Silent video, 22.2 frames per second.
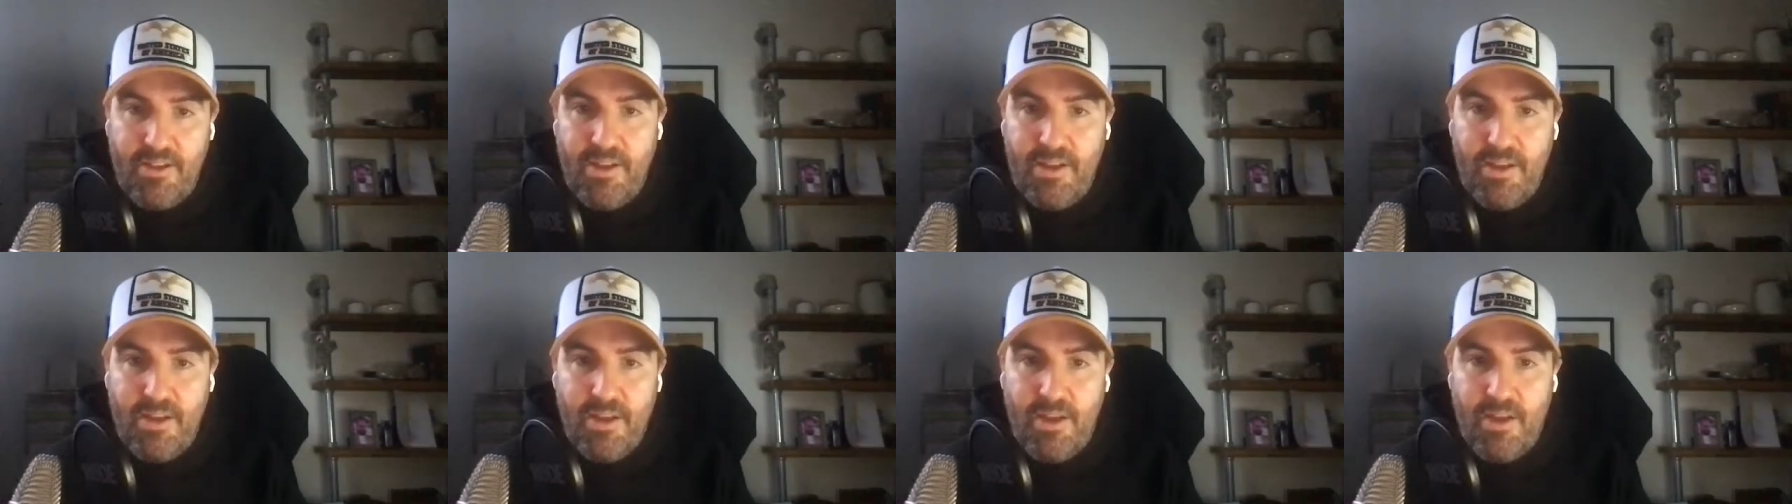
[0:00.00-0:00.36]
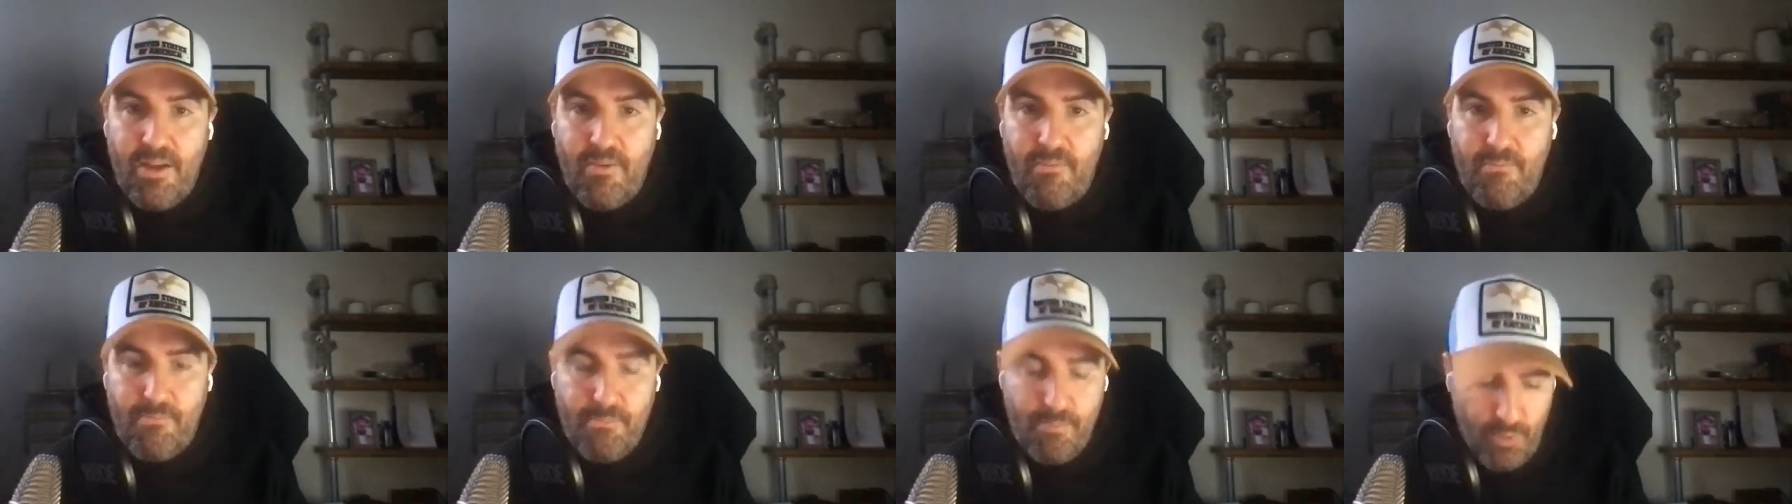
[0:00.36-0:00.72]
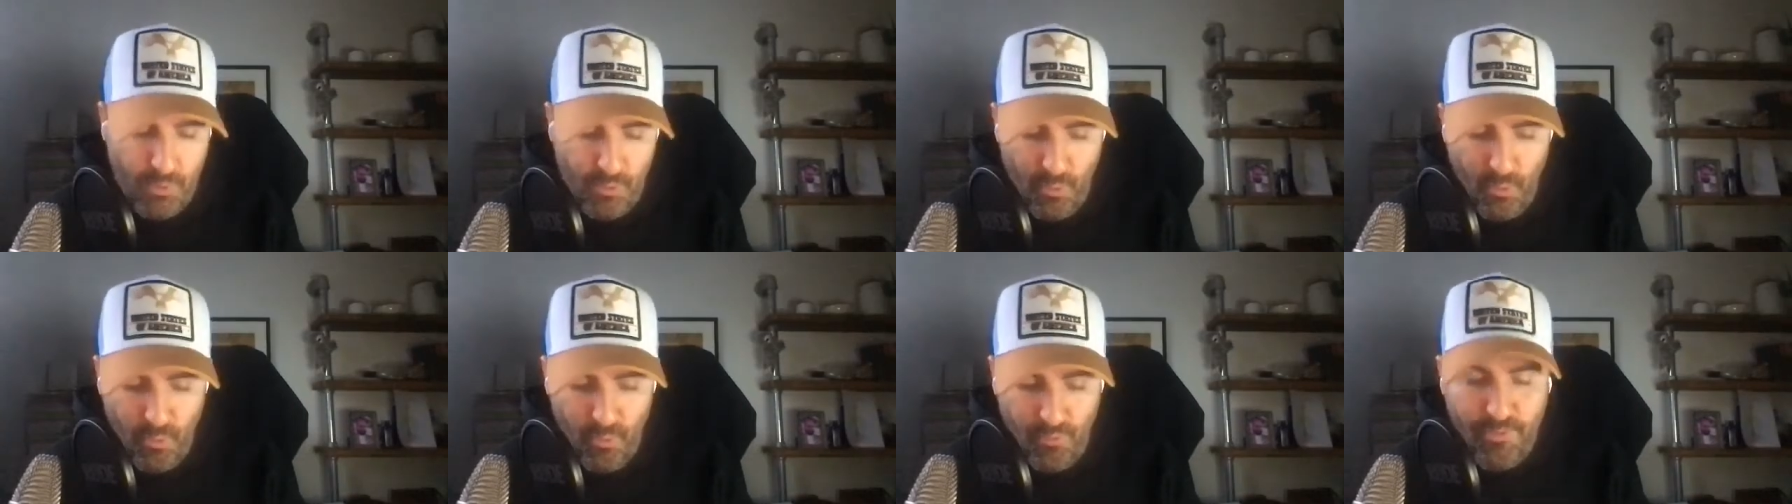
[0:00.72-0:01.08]
together,
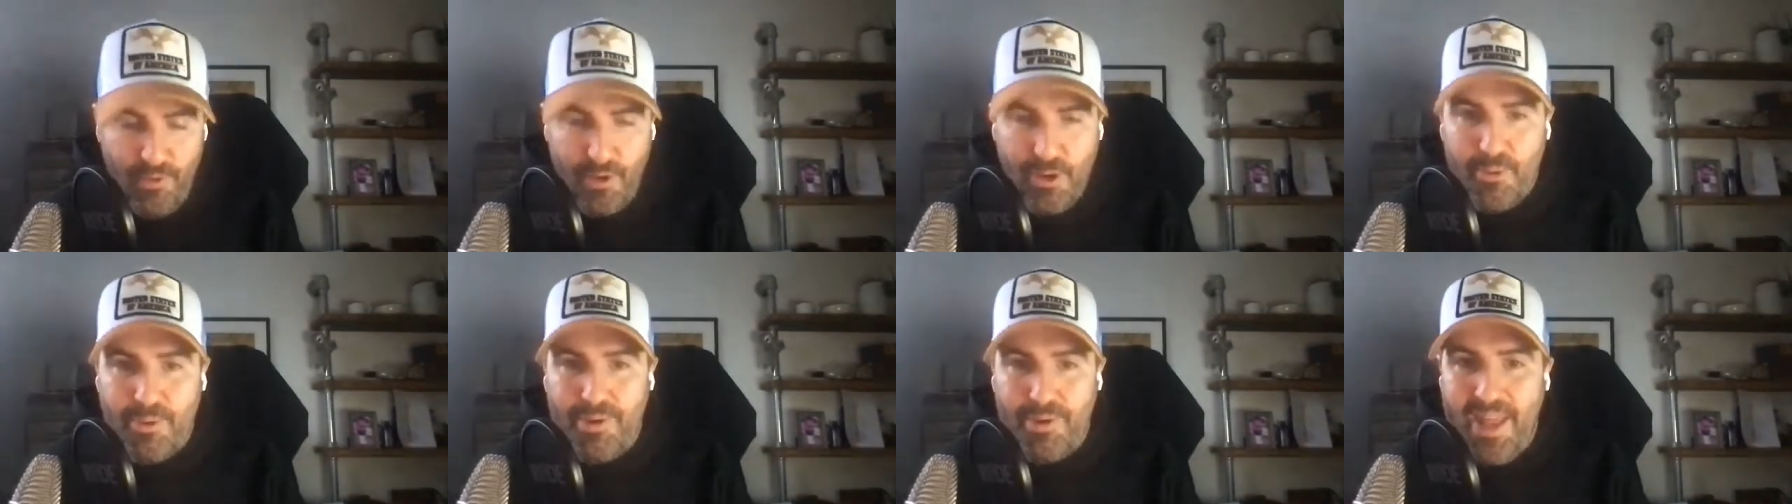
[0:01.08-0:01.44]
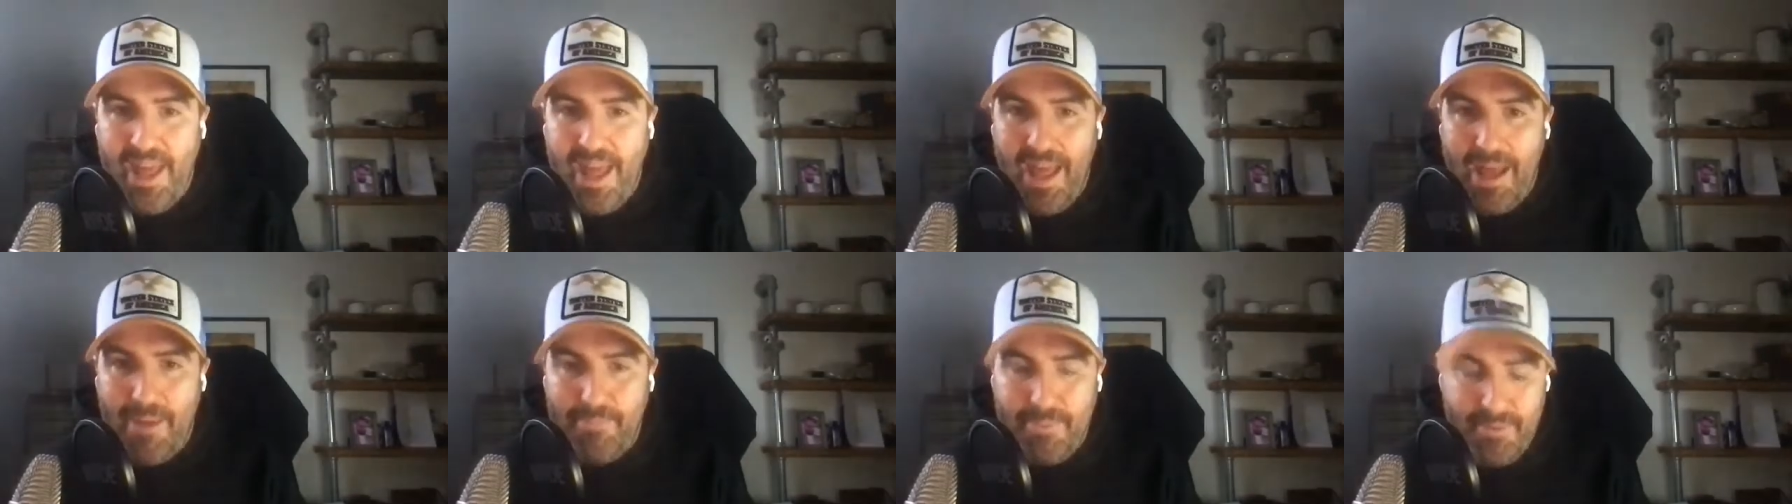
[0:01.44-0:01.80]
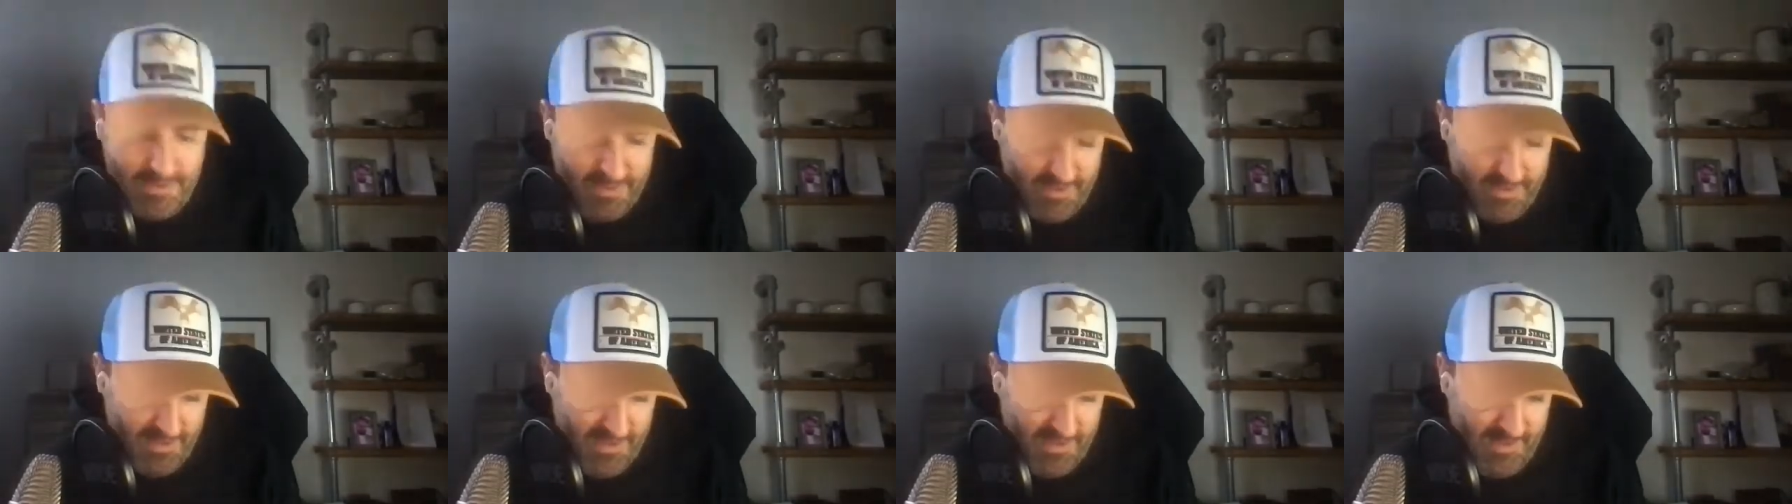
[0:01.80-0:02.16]
all following NAP,